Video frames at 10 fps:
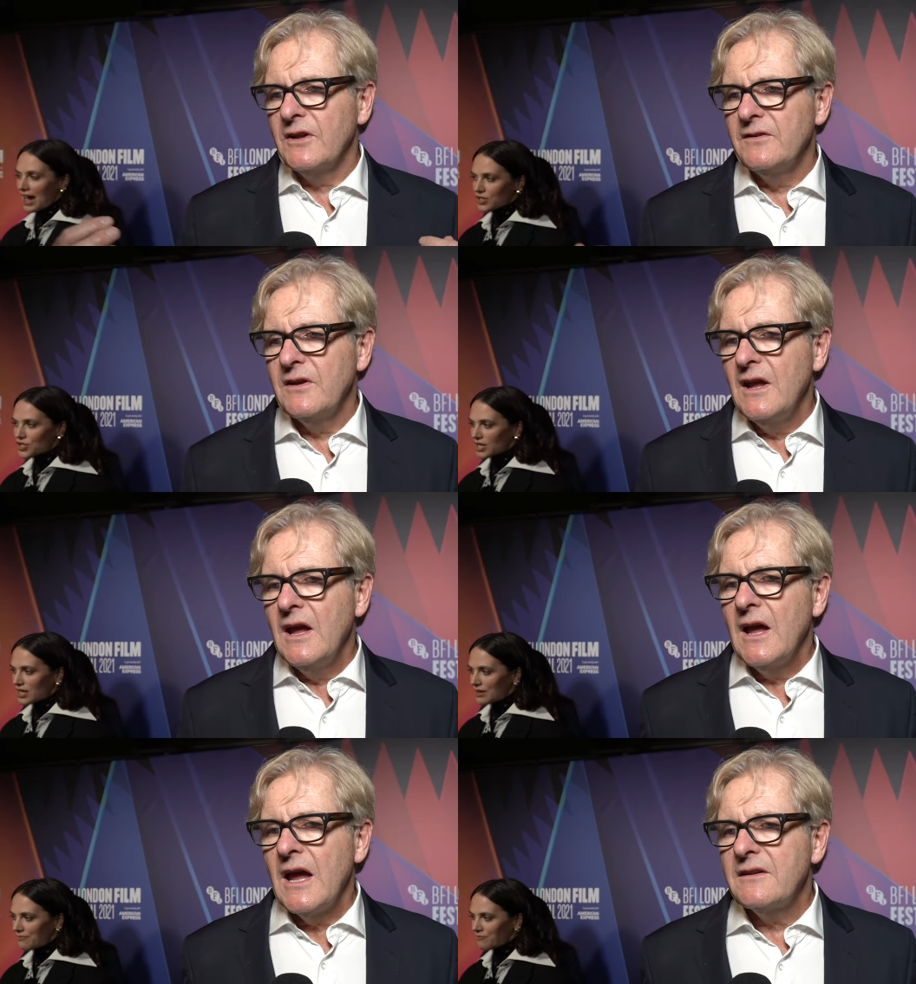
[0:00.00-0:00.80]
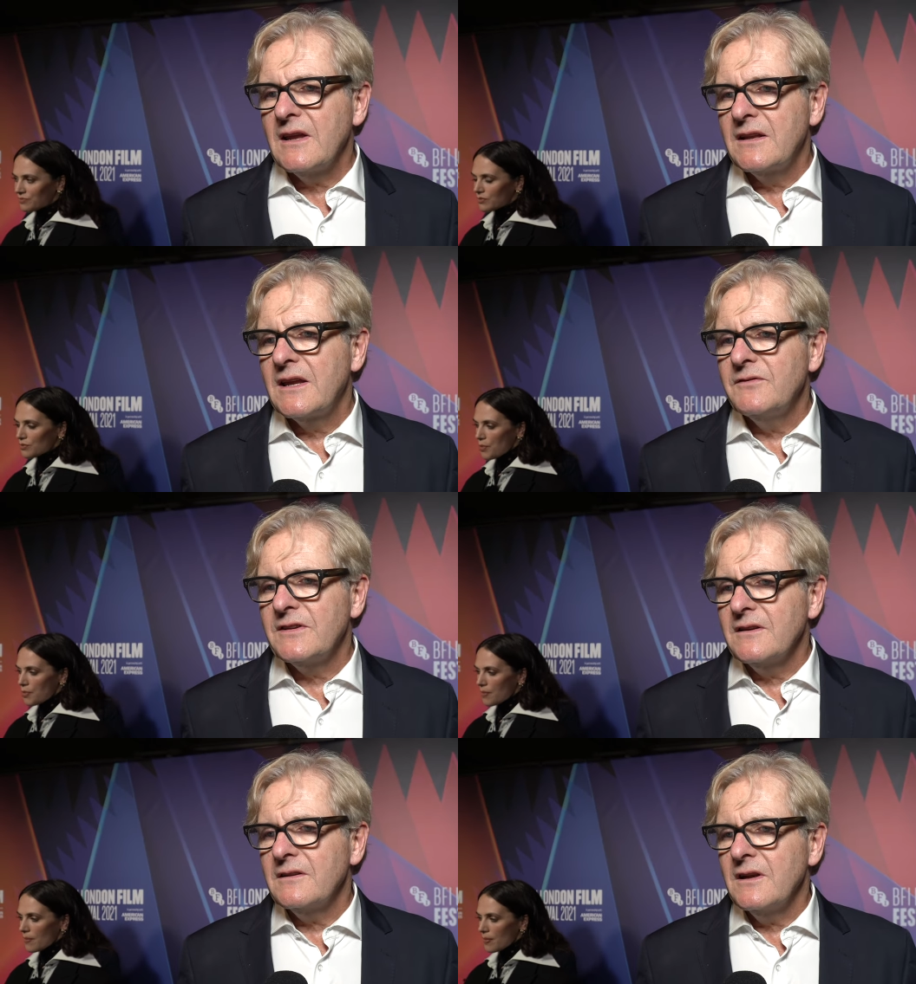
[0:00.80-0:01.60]
Speaker 1: and it, it gives
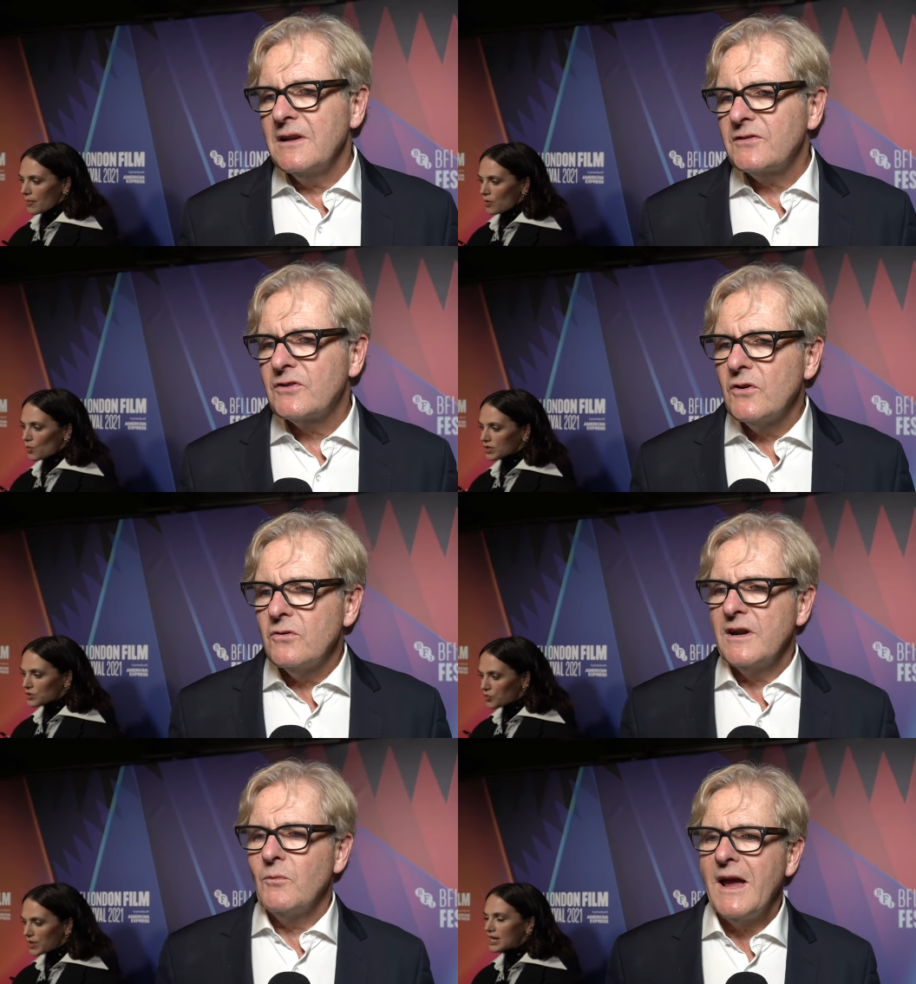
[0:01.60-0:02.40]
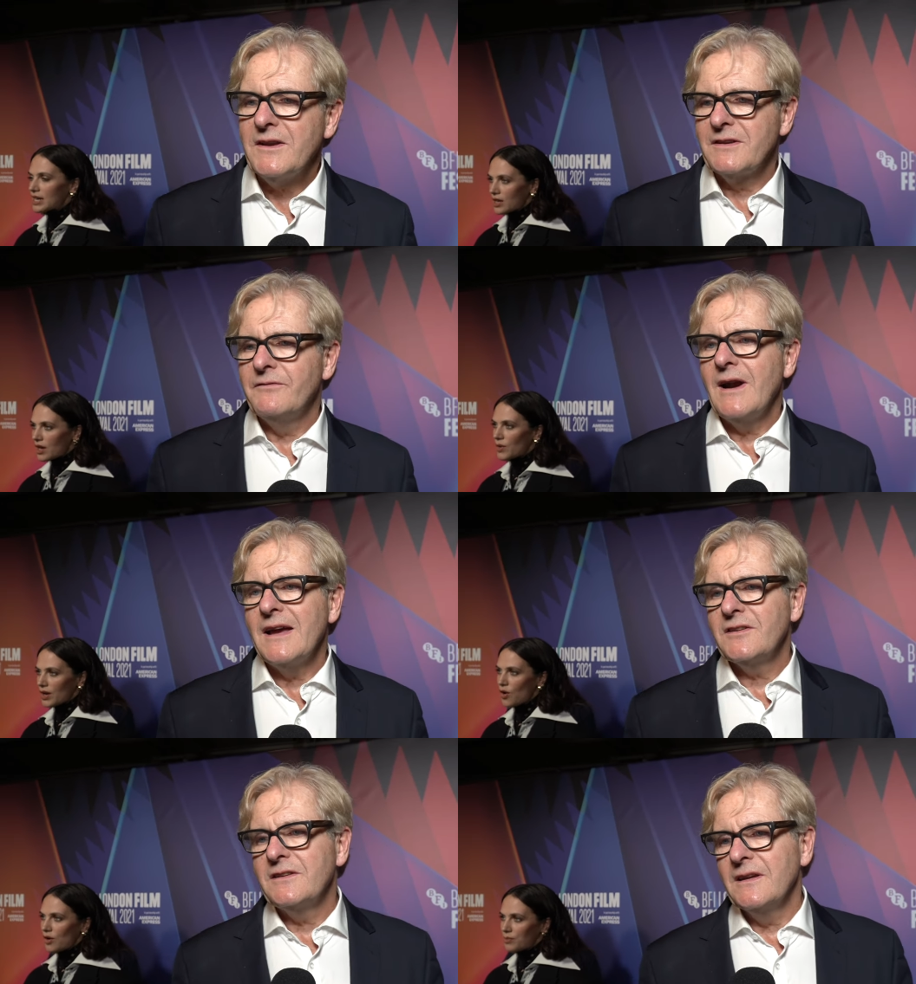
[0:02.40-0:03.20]
it an extraordinary weight and
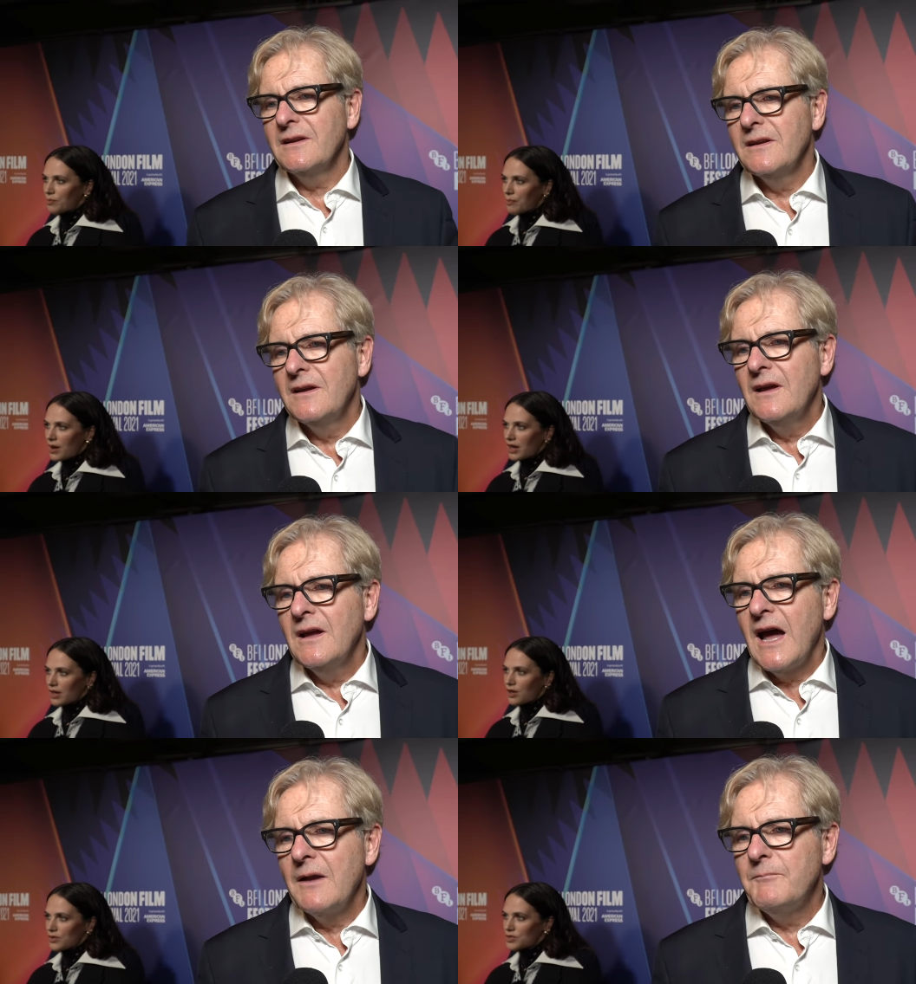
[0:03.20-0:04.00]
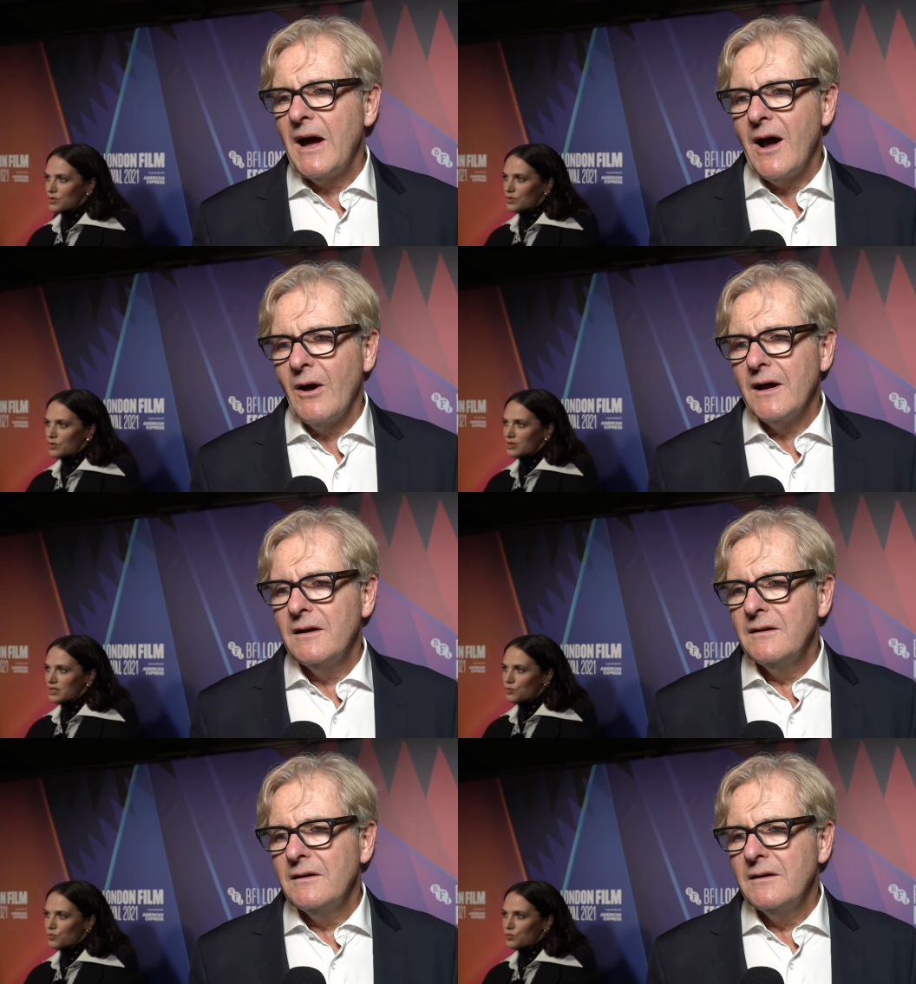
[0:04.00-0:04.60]
veracity and power,